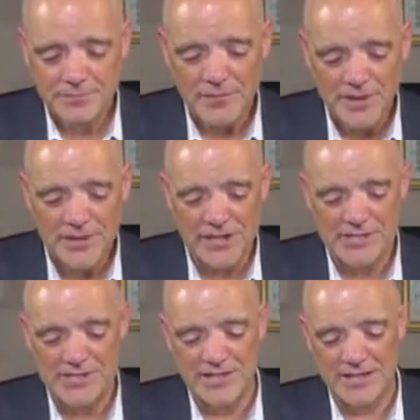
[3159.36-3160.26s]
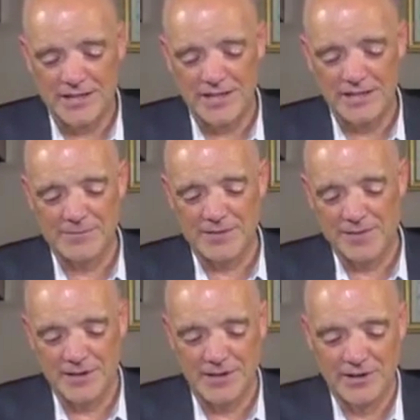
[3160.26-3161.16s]
Thus, uh, it comes
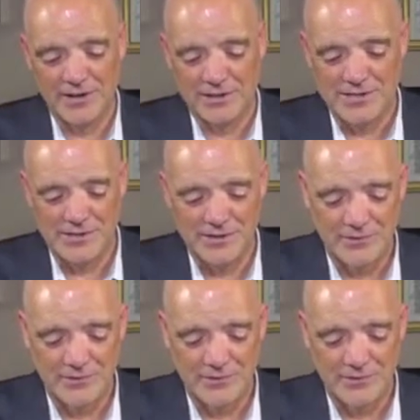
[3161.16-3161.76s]
here in this uh,